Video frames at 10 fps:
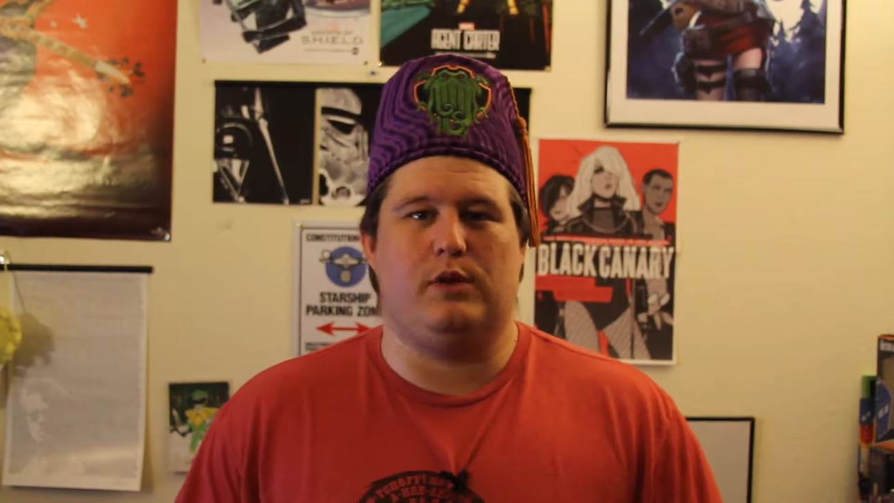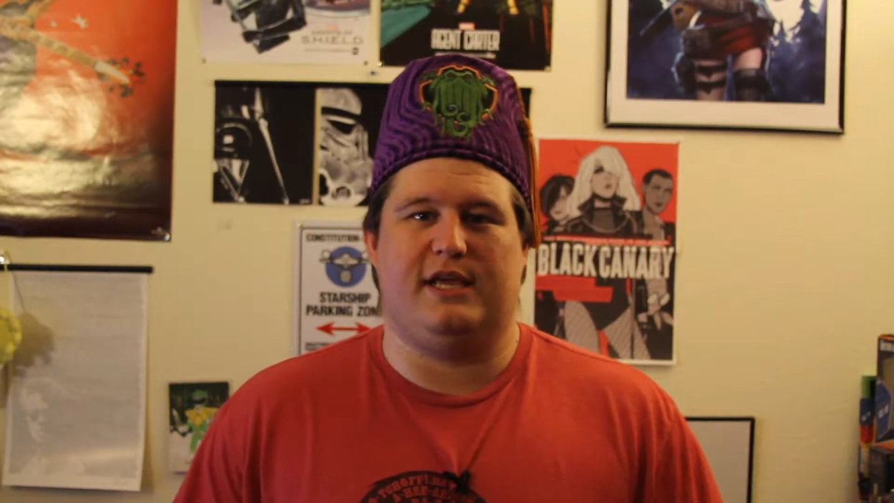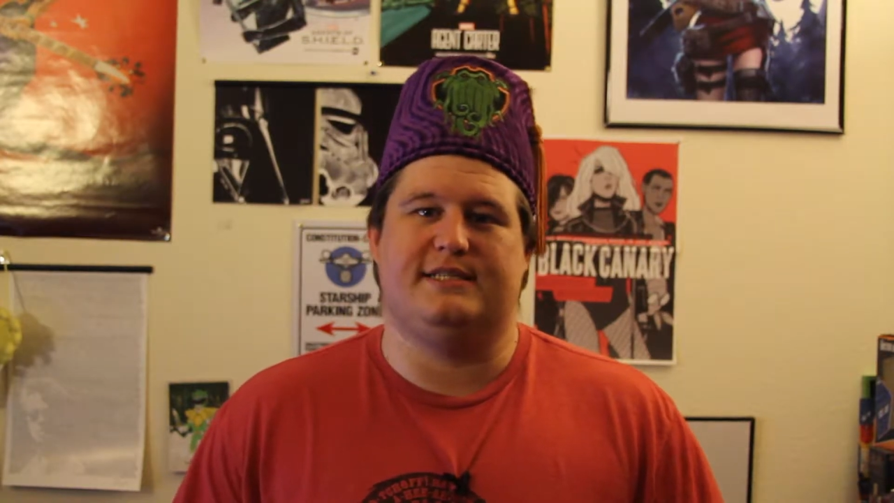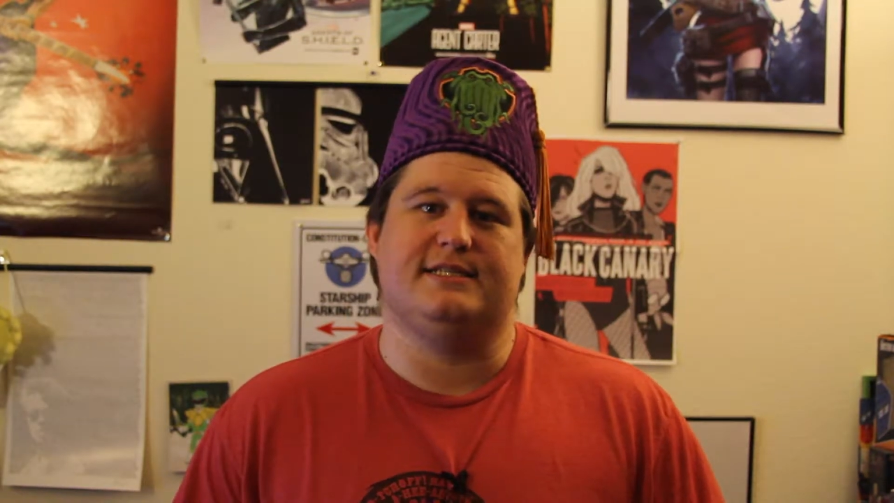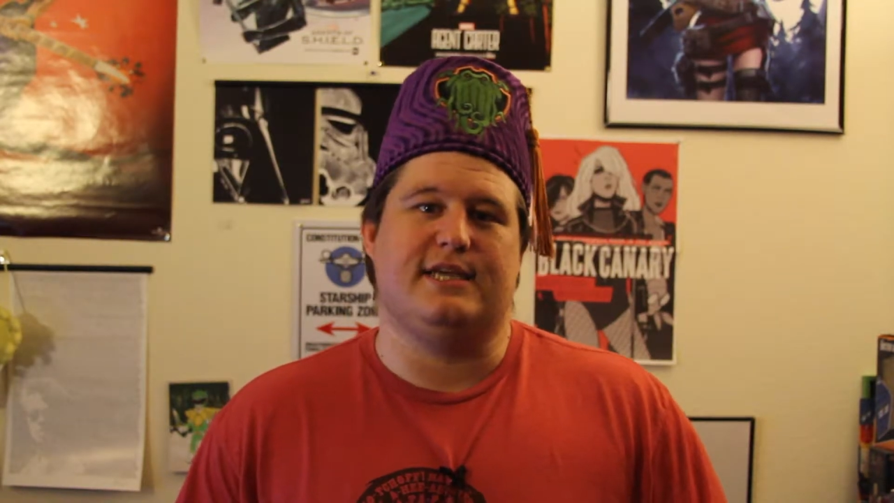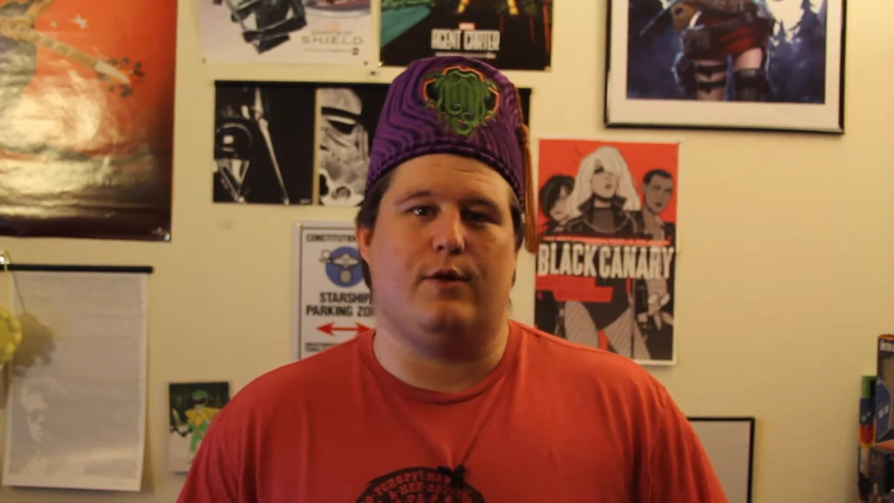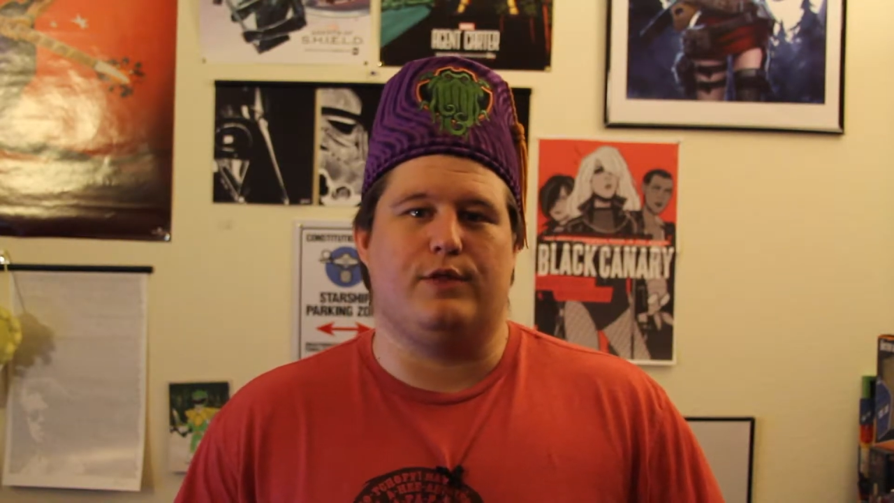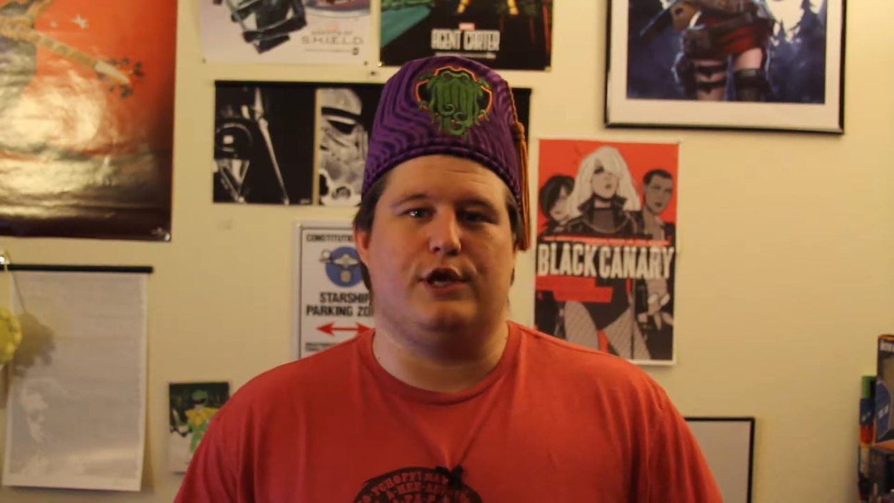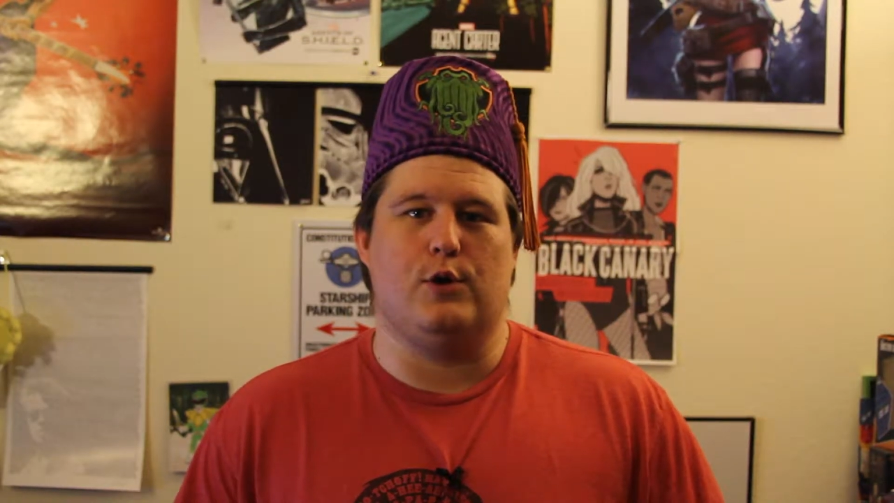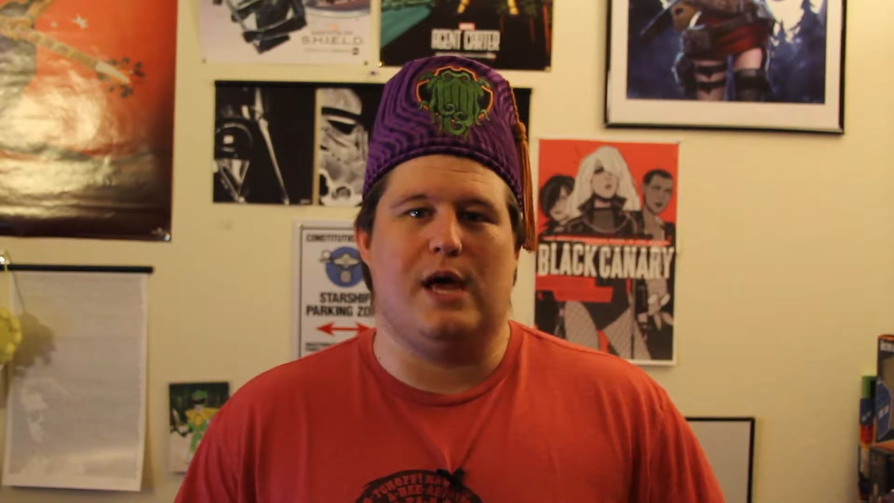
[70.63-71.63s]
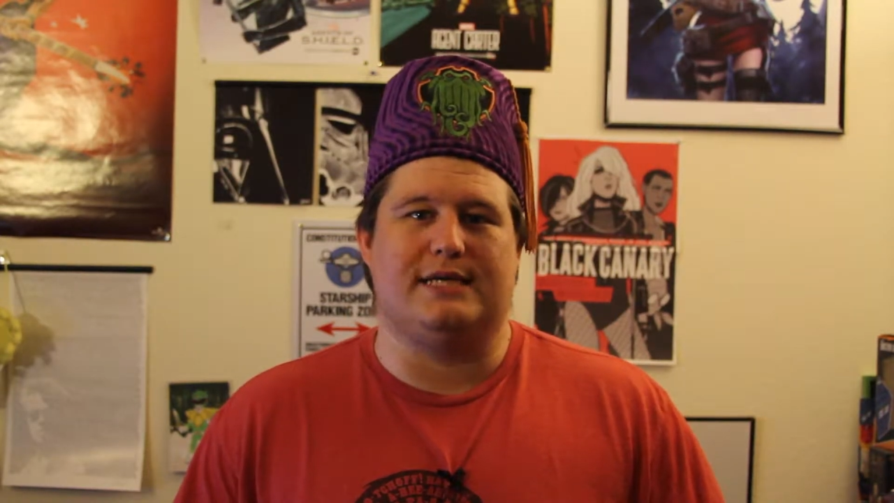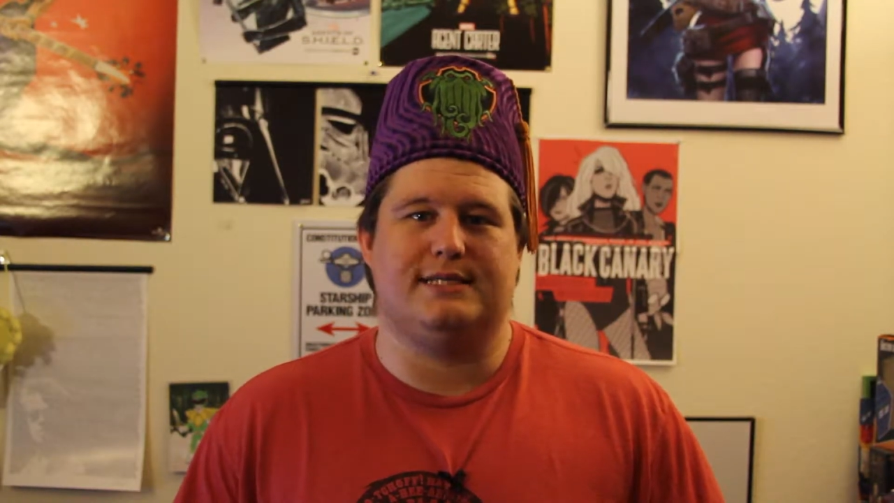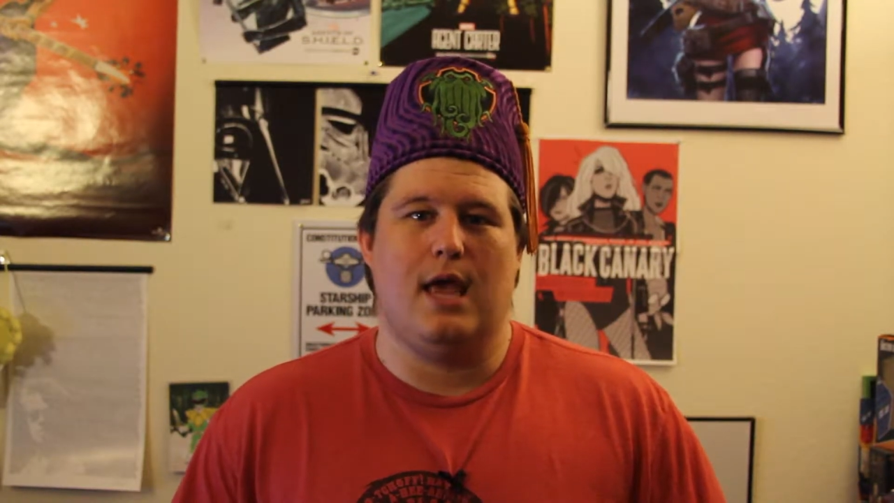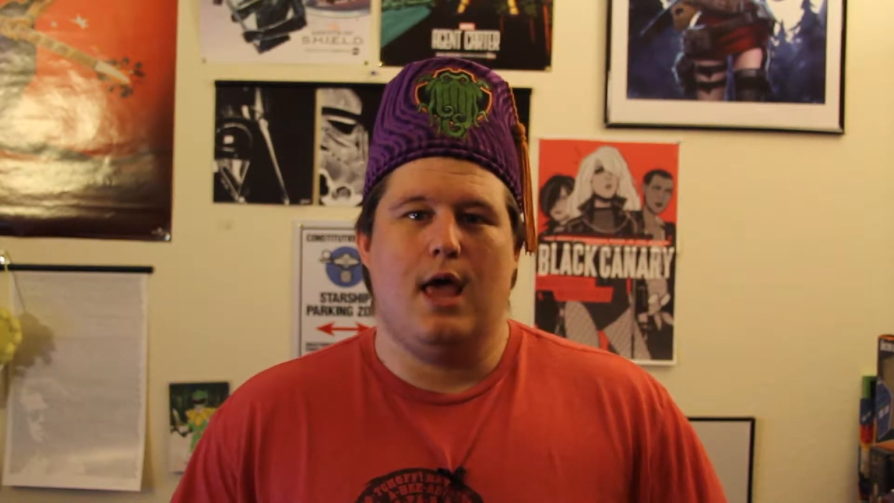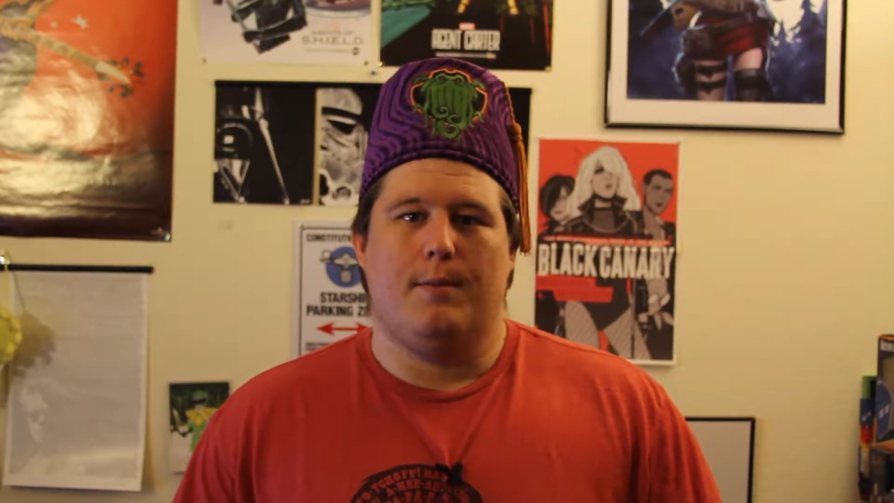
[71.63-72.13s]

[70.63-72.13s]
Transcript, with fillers: releases here in the U S.